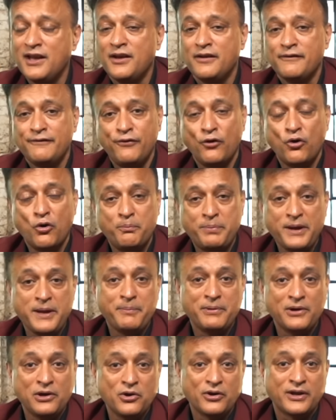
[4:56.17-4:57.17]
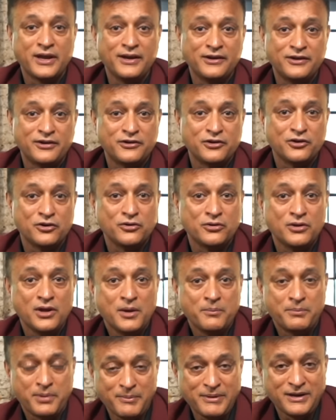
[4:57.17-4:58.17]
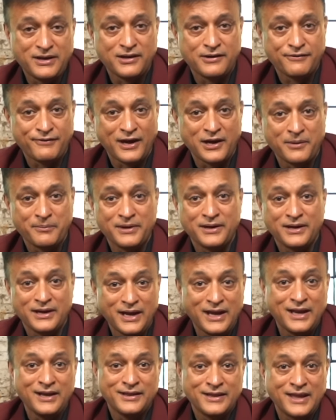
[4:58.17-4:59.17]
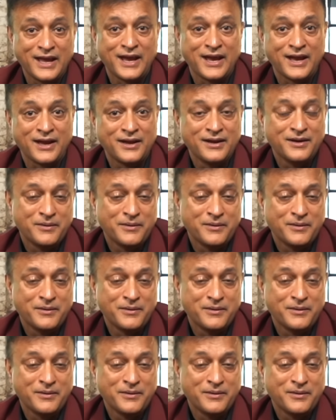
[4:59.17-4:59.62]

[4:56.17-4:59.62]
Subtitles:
for people looking to do permitted development in their